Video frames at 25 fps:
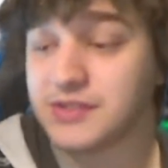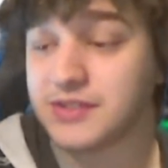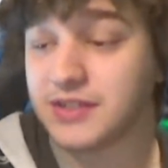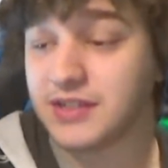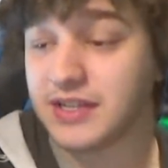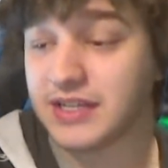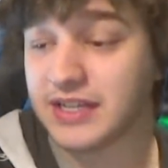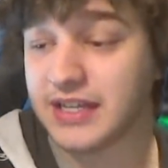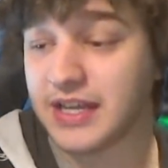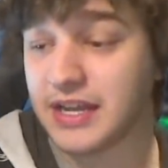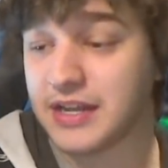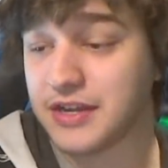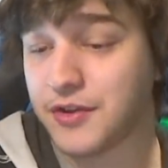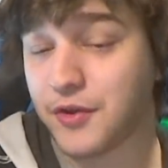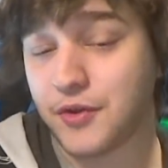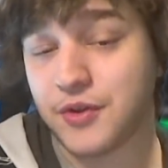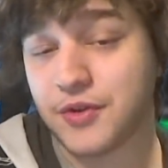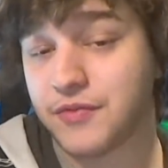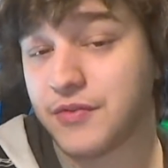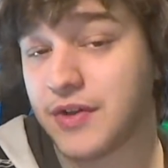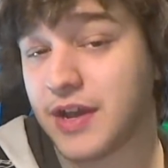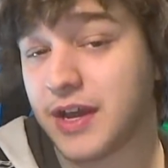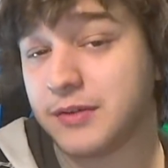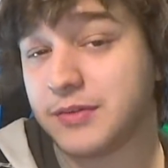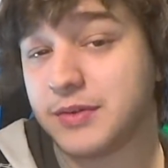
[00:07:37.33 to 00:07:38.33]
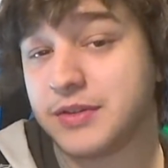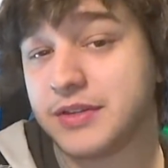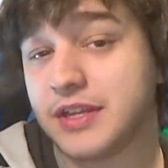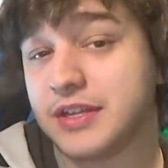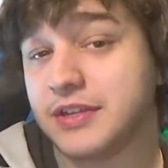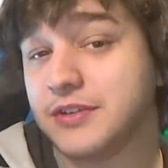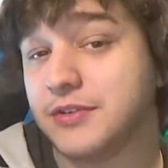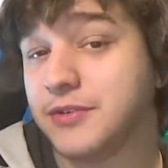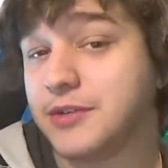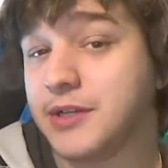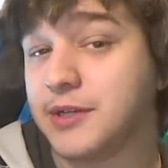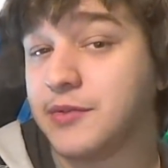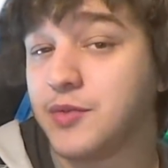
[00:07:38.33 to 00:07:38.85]
to like get notified when they
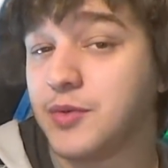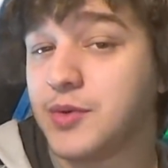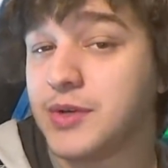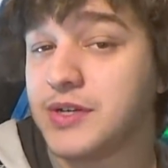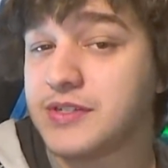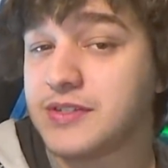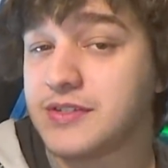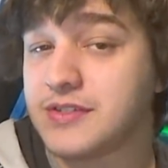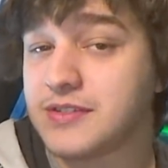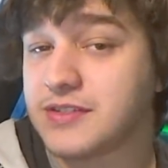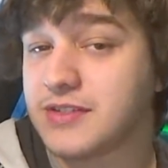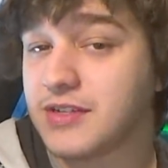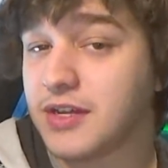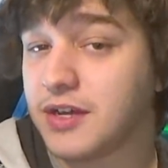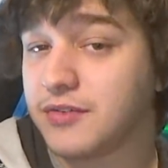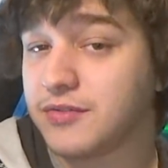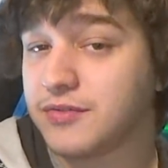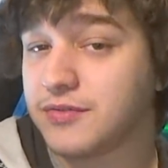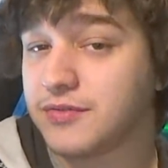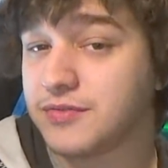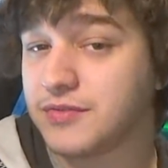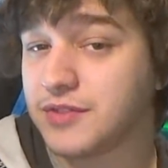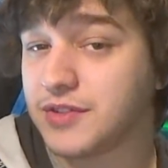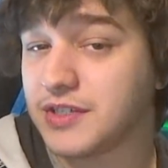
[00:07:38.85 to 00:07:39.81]
do giveaways and stuff.